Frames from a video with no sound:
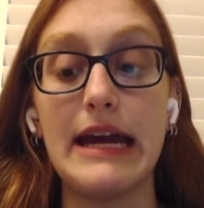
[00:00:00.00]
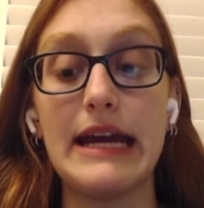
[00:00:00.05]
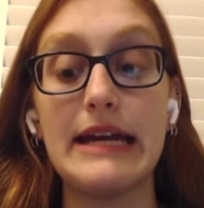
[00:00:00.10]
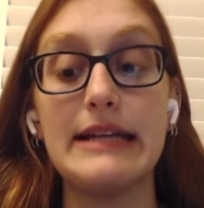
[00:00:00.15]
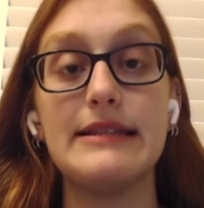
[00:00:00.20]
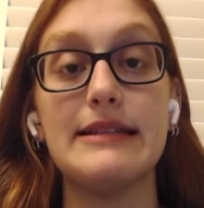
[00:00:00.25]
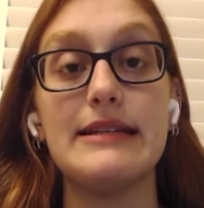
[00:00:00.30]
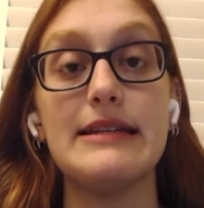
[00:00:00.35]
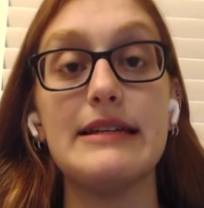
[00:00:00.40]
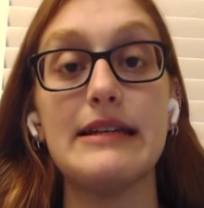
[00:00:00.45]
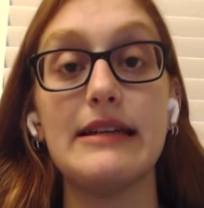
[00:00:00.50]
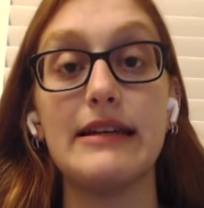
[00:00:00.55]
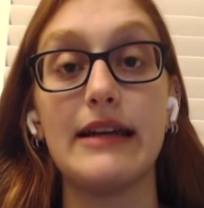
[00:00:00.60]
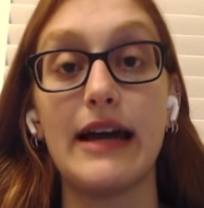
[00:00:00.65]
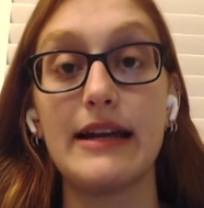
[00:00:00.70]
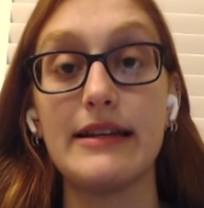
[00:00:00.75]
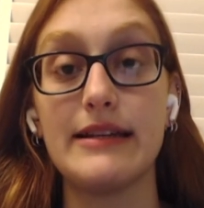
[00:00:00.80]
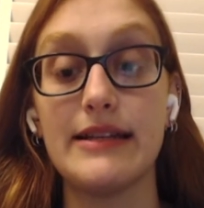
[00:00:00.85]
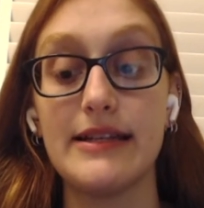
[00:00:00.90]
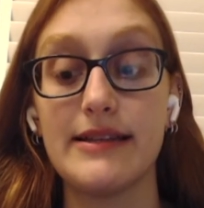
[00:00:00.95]

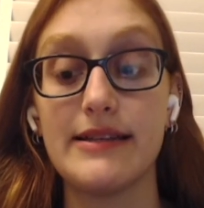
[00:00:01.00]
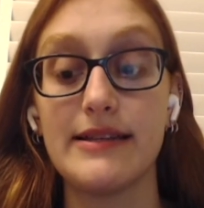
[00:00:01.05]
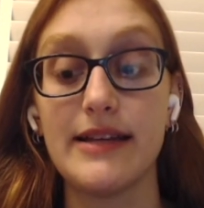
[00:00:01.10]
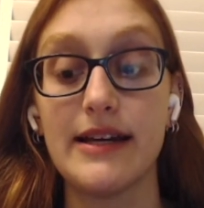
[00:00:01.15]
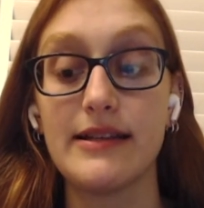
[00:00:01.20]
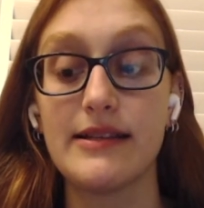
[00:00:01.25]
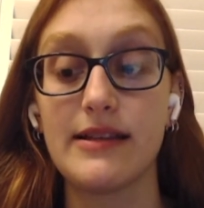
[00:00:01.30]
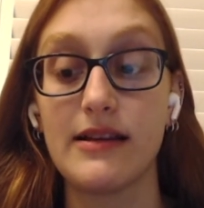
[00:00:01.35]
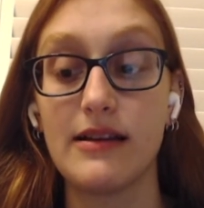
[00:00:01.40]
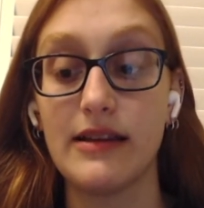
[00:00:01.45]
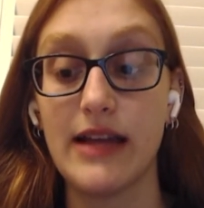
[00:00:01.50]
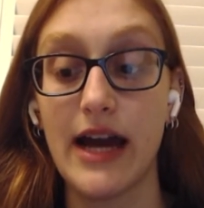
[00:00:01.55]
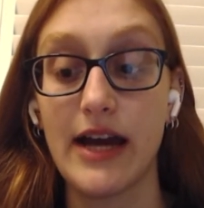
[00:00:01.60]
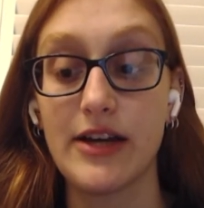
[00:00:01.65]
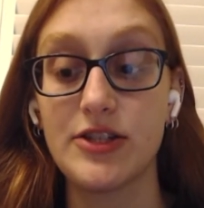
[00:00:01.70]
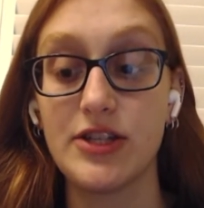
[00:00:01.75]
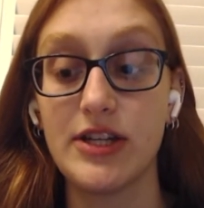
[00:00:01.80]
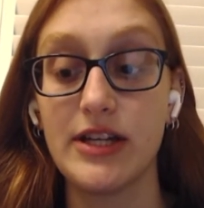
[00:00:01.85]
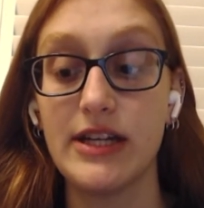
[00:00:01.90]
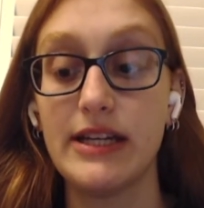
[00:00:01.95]
1896
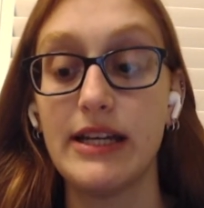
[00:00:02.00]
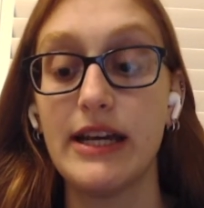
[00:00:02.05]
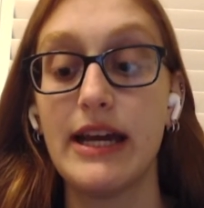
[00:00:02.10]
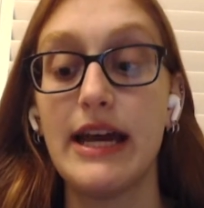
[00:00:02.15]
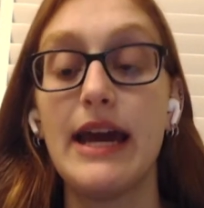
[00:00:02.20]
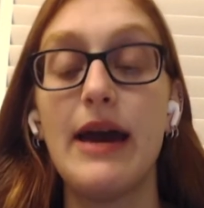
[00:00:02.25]
election,